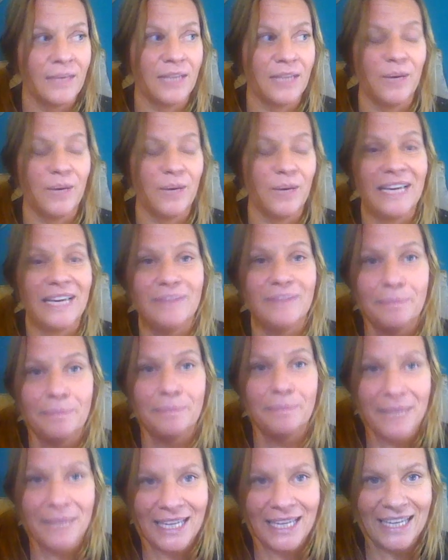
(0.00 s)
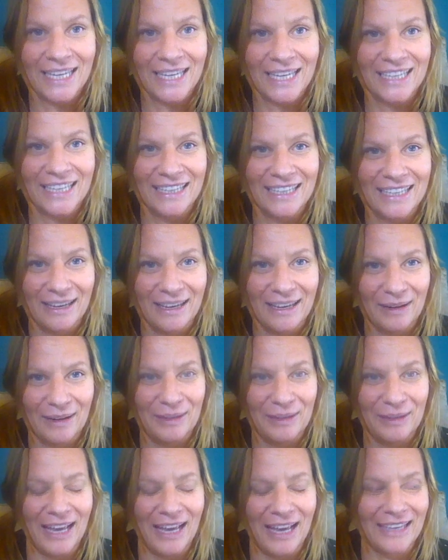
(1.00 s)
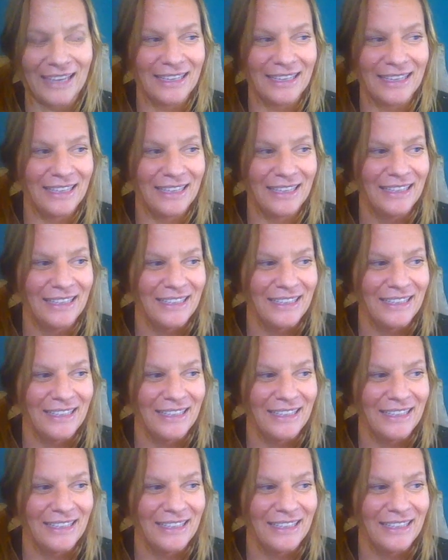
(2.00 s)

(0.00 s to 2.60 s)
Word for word: That's why even me, you know, like